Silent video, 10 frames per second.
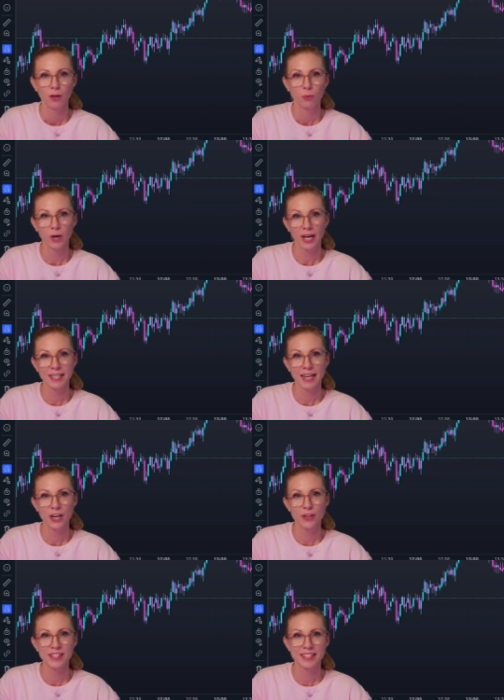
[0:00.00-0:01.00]
Right
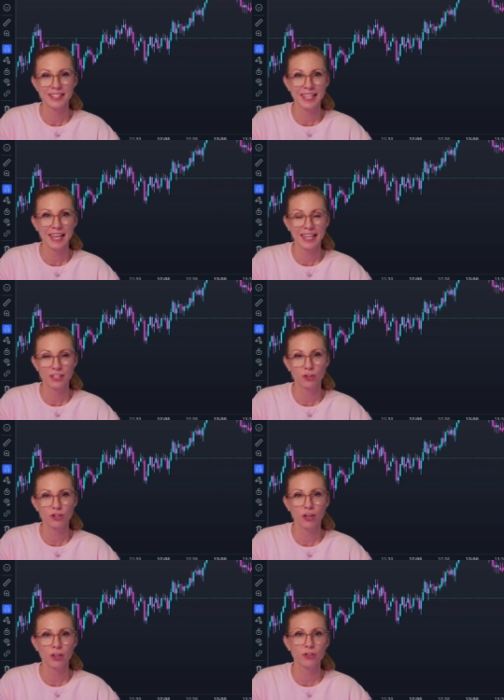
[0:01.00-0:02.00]
now this is a candle
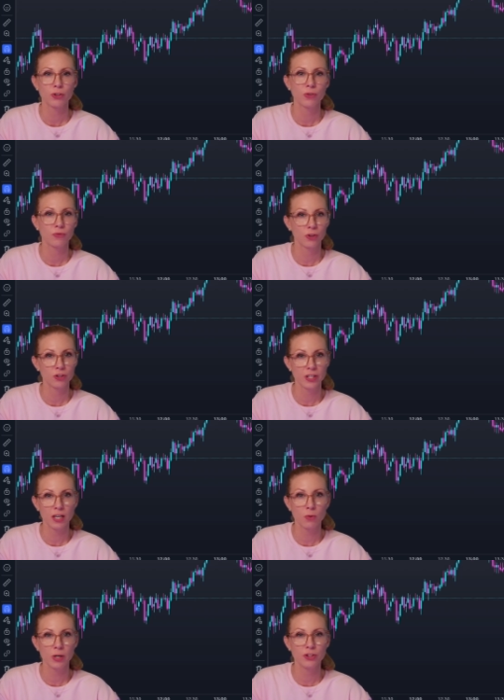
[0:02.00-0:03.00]
chart so the first thing I
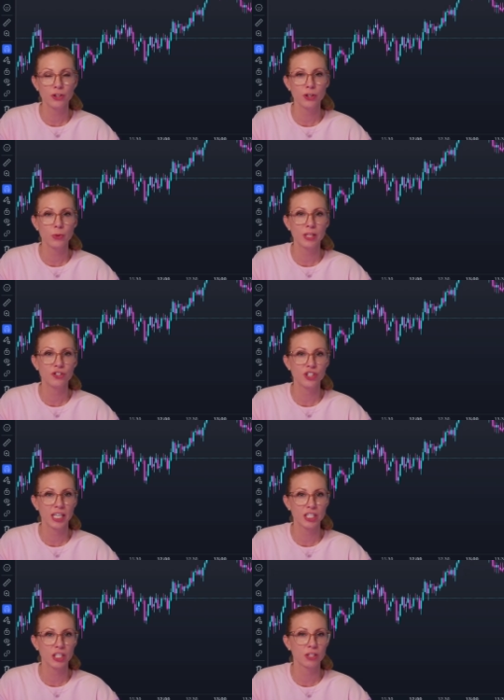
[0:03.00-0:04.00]
want to do is
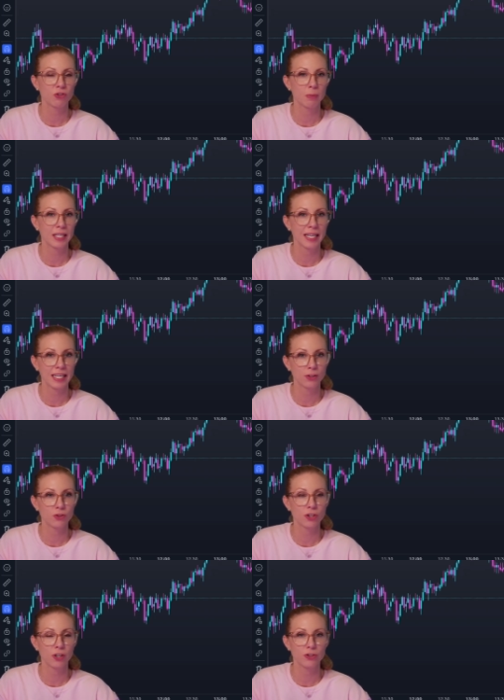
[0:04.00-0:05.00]
change this from a candle
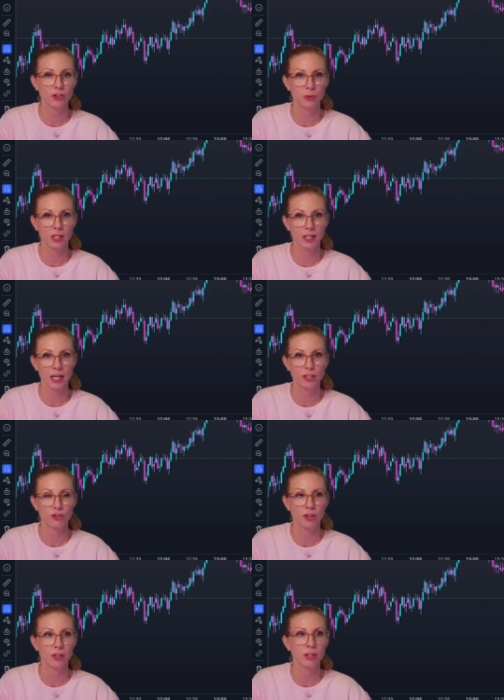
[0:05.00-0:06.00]
chart to a line
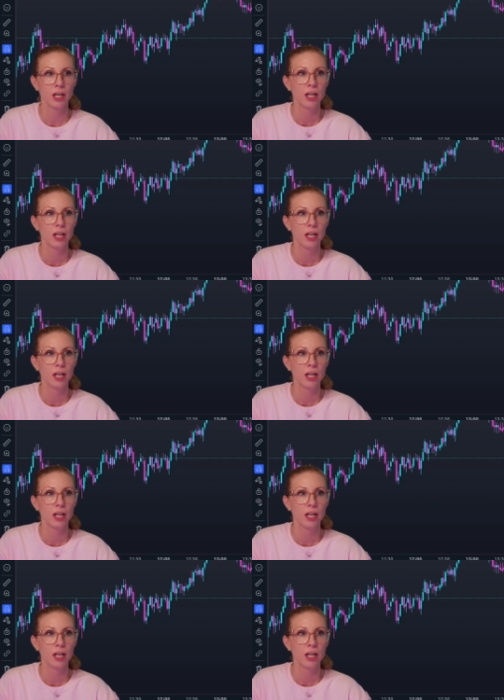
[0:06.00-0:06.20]
chart.